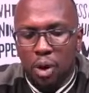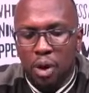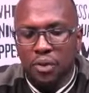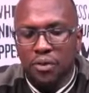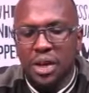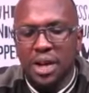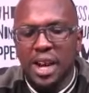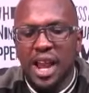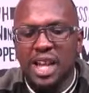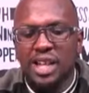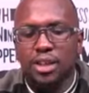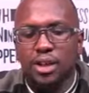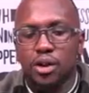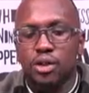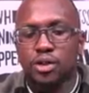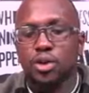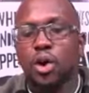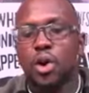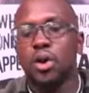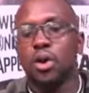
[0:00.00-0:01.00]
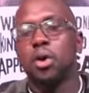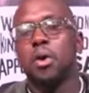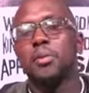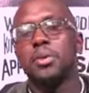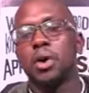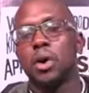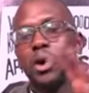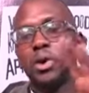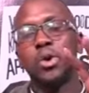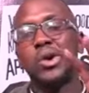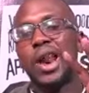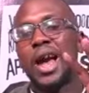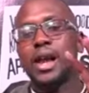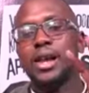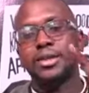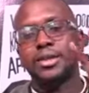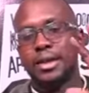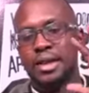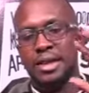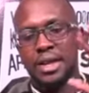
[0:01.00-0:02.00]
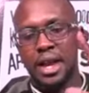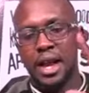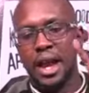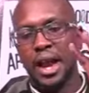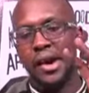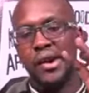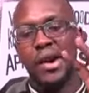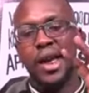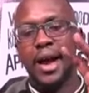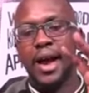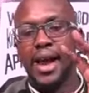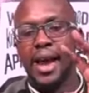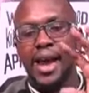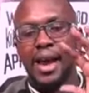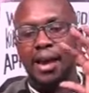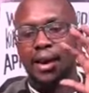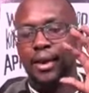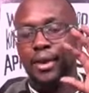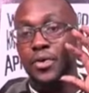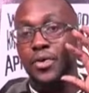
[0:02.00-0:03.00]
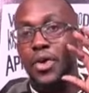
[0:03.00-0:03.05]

of the days when I was going home, there were no lights in the area and